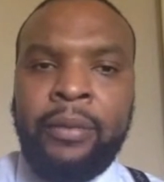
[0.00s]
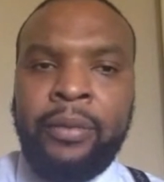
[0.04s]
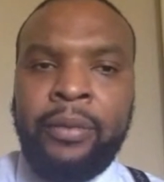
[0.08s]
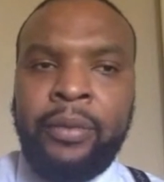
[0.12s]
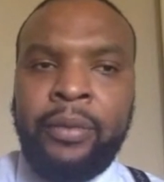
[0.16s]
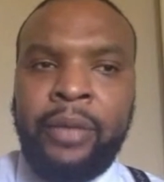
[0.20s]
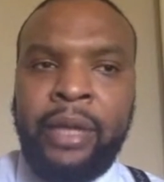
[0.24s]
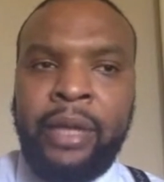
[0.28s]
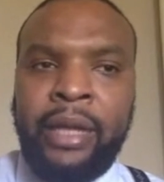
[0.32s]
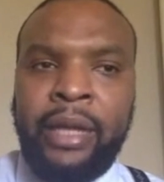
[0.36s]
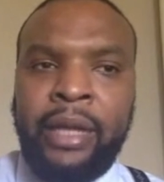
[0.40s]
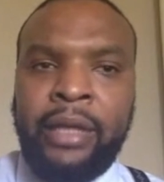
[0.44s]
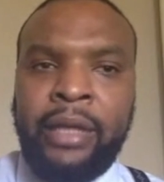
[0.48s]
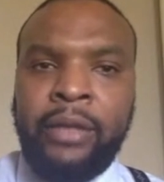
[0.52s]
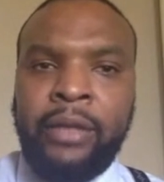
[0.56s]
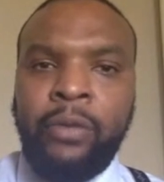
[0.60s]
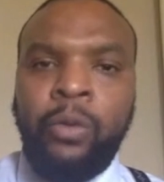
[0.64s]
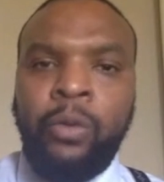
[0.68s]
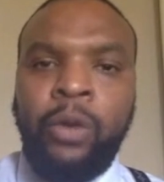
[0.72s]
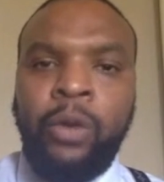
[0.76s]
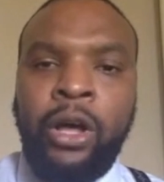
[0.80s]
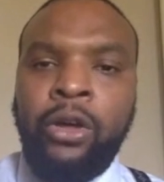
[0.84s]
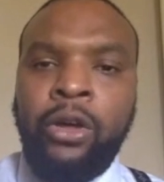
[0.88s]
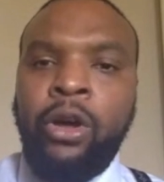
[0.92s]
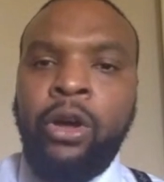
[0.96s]
And
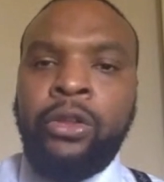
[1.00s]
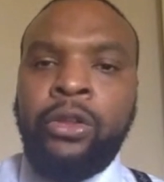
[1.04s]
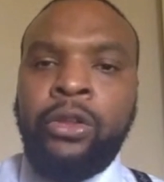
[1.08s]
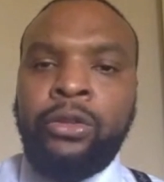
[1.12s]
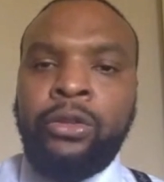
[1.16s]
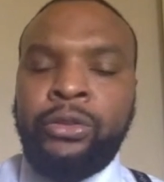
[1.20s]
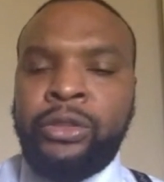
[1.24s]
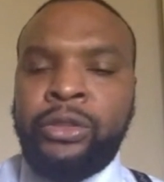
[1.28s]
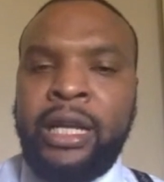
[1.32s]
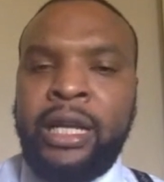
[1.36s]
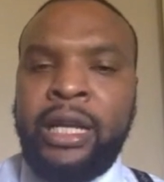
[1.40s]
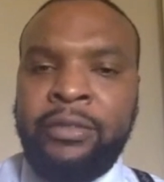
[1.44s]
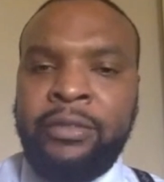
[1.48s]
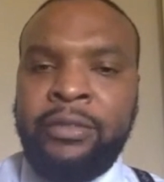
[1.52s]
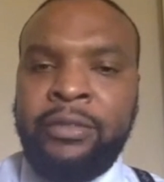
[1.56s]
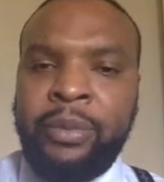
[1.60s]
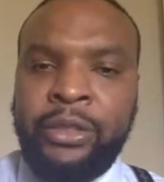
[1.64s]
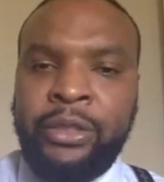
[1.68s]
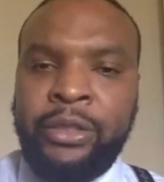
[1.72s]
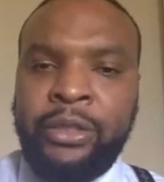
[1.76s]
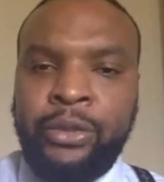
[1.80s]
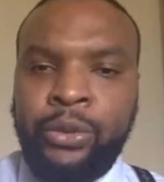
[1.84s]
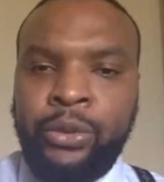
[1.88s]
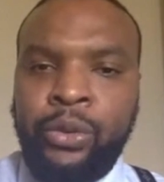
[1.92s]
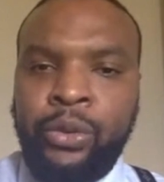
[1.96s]
while all those signs have been
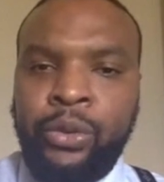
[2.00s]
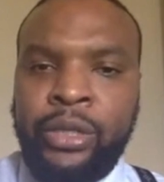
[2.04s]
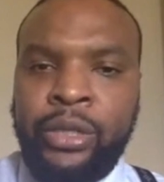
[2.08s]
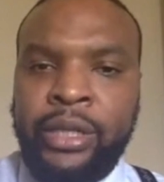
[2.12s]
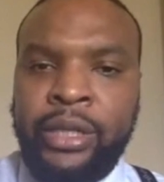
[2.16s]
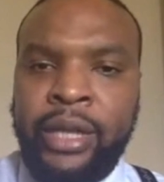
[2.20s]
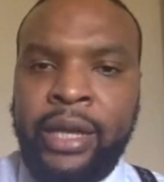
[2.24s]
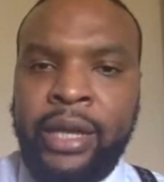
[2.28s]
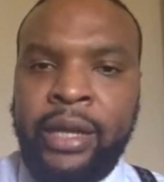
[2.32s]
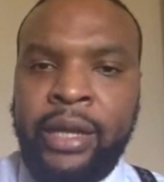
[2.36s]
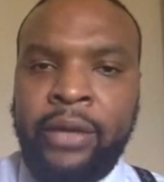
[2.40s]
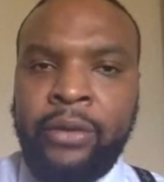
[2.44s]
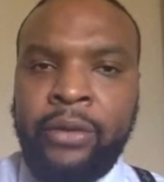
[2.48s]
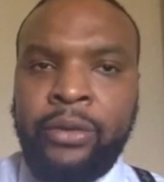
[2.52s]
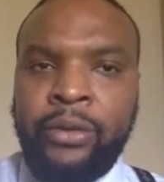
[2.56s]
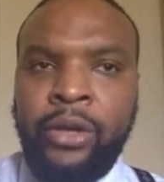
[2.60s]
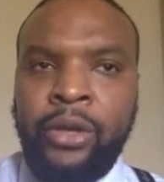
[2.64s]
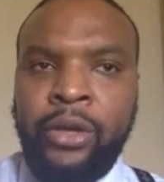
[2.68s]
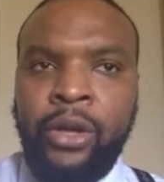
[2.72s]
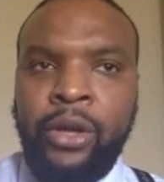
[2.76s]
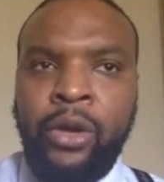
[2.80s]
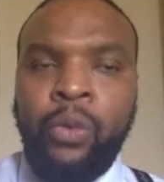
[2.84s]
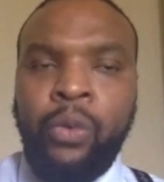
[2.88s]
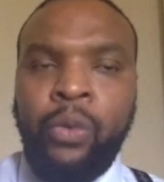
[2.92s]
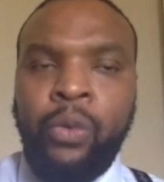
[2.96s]
torn down,
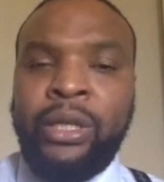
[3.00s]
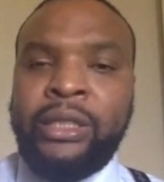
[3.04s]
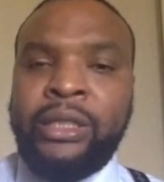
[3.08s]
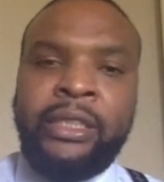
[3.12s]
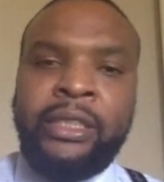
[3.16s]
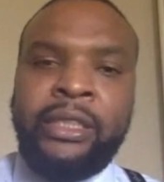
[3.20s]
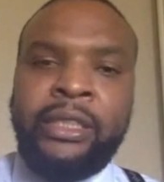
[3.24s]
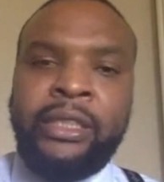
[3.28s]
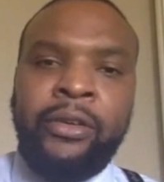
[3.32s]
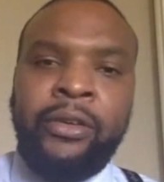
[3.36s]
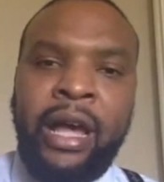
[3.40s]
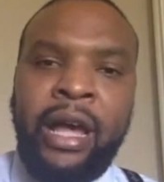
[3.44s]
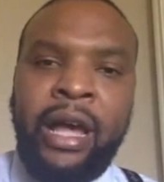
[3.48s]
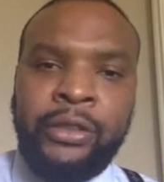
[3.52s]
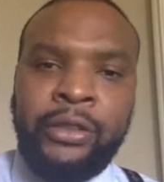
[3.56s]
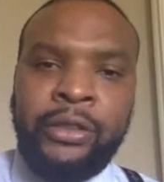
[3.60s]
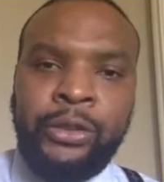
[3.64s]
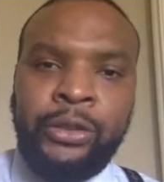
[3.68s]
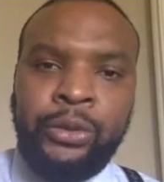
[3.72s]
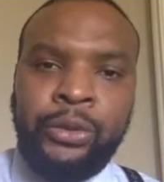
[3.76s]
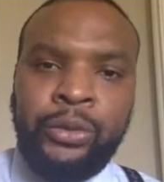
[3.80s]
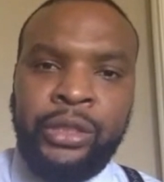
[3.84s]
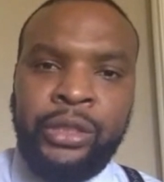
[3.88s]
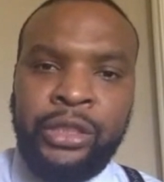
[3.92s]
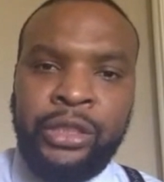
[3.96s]
we still have a
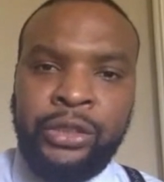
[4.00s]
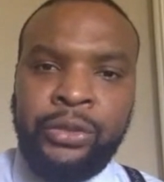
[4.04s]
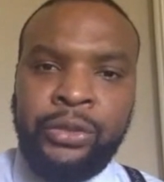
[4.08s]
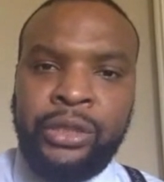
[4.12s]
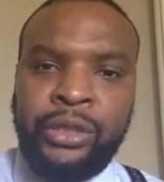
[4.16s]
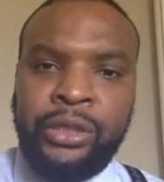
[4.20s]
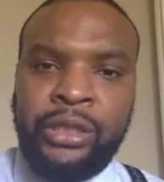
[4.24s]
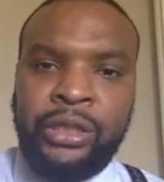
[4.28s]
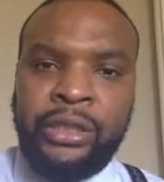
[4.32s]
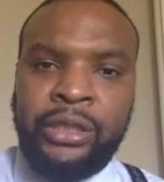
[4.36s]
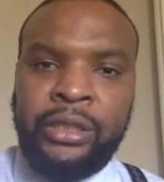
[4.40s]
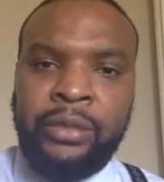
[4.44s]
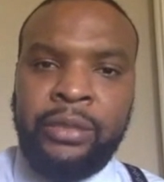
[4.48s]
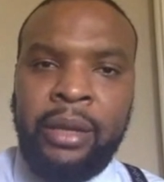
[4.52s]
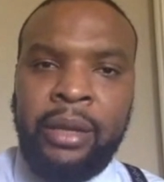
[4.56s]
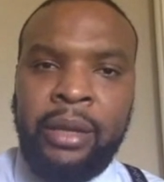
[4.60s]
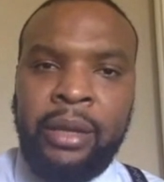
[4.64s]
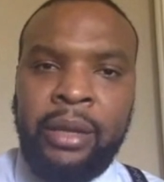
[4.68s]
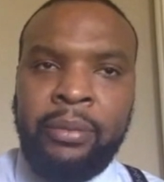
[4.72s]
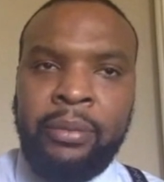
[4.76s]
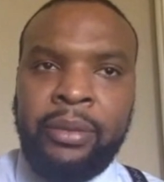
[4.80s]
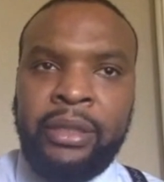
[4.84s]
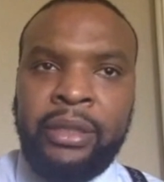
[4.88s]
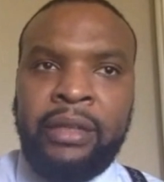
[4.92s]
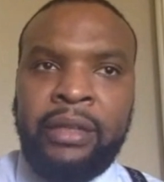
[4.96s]
judicial system, I
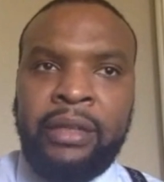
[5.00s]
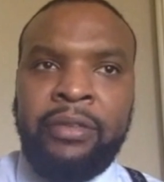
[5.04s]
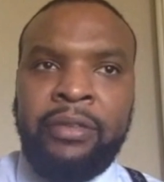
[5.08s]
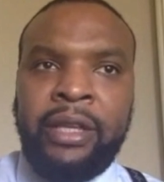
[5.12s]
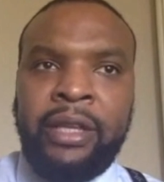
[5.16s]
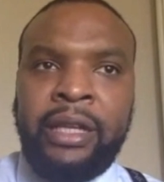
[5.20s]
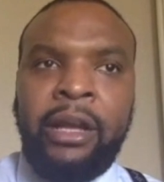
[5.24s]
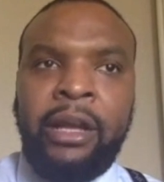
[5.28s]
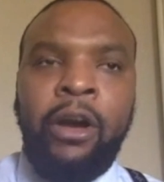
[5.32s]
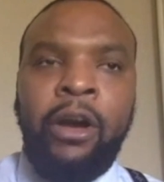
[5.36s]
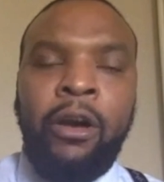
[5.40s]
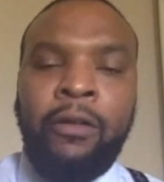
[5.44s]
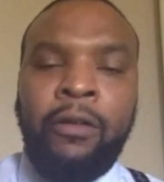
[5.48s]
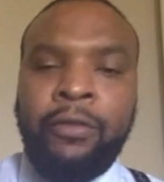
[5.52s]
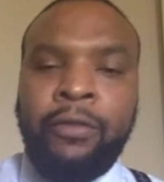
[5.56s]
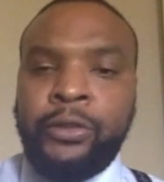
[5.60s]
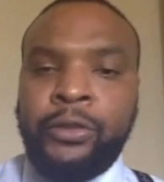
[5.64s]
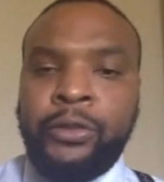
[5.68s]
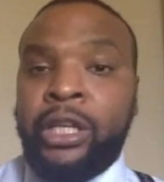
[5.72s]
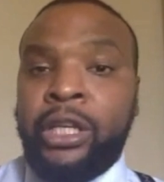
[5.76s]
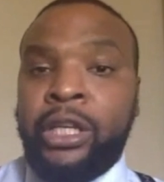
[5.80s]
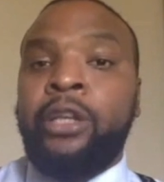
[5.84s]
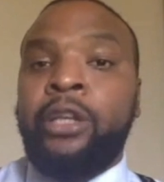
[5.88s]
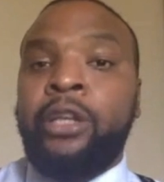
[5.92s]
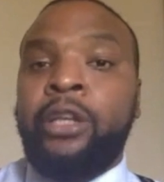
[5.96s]
believe, that offers
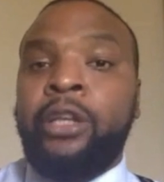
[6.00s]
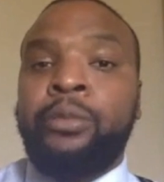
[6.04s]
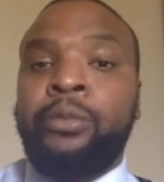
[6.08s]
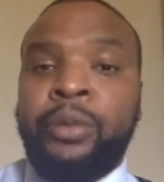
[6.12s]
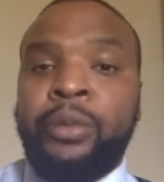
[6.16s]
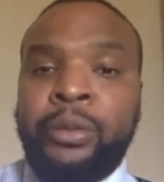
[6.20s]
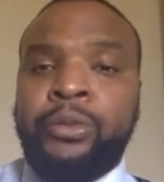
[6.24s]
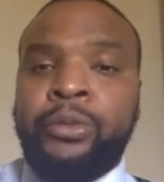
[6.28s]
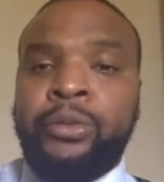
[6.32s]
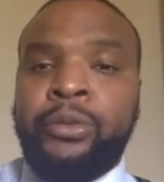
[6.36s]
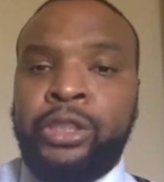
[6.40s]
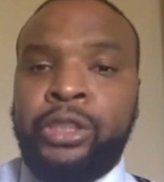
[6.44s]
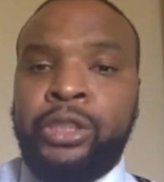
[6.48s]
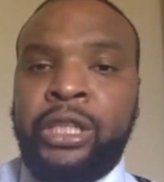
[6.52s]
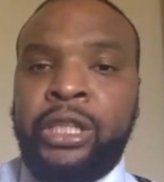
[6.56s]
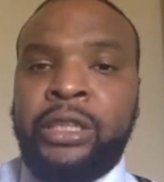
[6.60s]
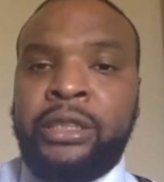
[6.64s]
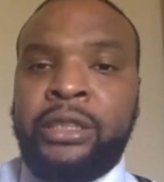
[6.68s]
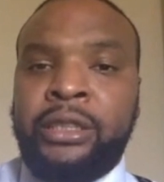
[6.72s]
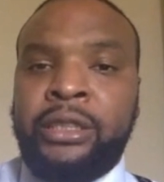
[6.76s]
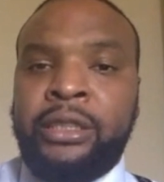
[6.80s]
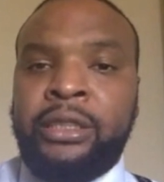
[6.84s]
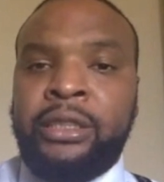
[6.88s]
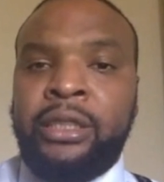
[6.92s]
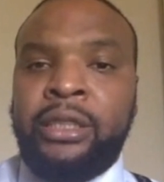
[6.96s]
colored people's
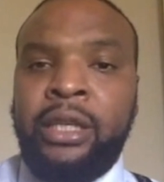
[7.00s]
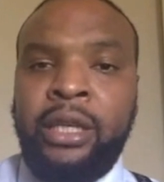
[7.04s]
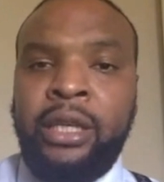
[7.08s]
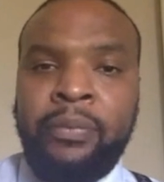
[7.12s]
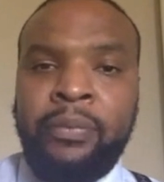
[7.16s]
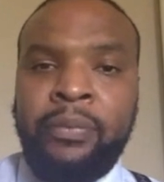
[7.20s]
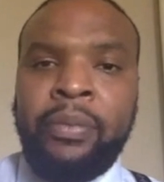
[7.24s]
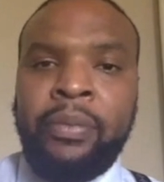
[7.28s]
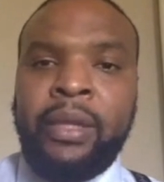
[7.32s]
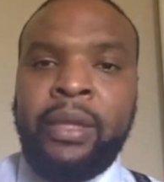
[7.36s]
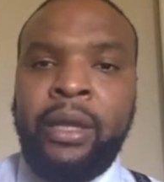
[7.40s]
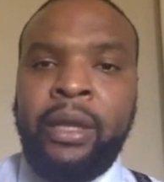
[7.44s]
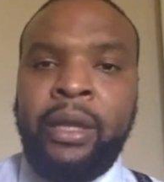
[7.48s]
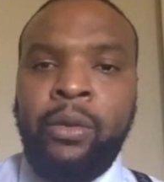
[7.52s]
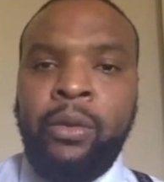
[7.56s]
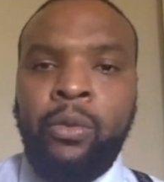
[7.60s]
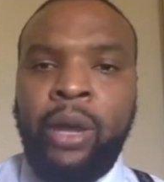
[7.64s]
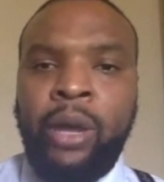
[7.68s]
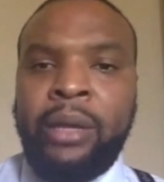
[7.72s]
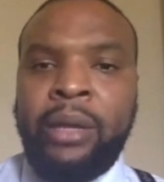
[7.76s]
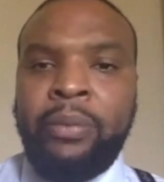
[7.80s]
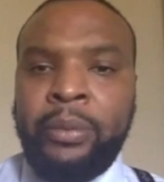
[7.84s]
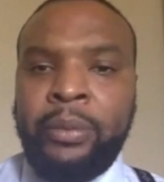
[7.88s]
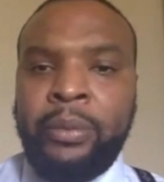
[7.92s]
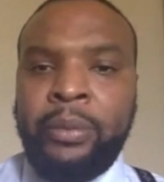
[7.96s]
justice and
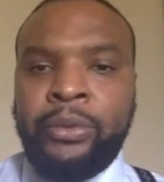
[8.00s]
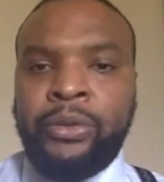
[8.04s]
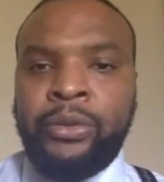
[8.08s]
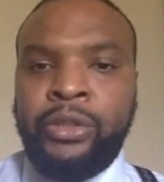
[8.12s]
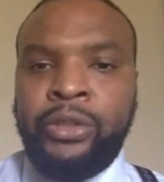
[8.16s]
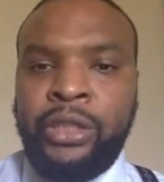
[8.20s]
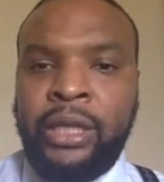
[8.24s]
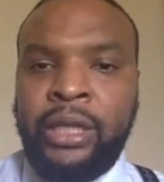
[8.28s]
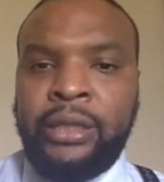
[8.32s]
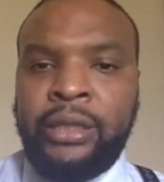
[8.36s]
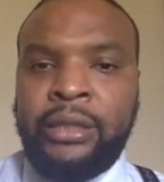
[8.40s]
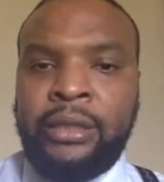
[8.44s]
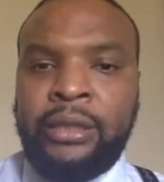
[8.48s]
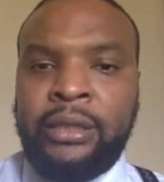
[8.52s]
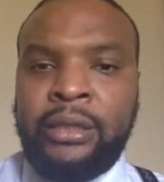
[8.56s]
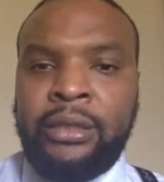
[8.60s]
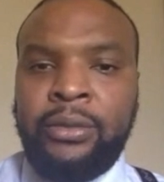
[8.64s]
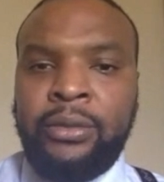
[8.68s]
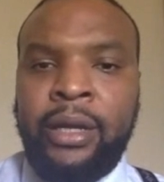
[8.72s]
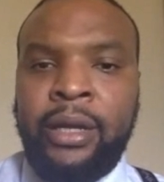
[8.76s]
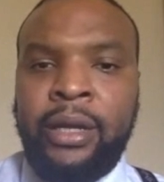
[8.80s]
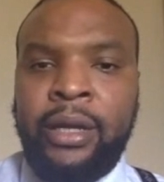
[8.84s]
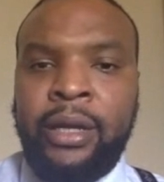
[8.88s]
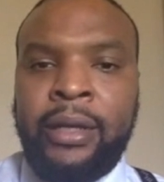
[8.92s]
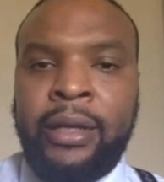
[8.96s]
white people's justice,
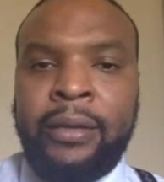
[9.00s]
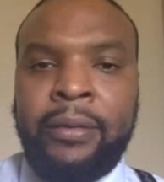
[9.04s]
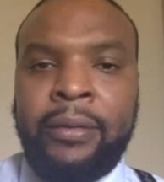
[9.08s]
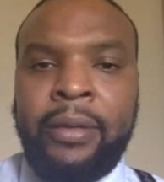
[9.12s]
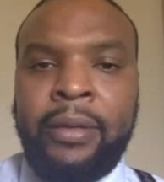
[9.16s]
right?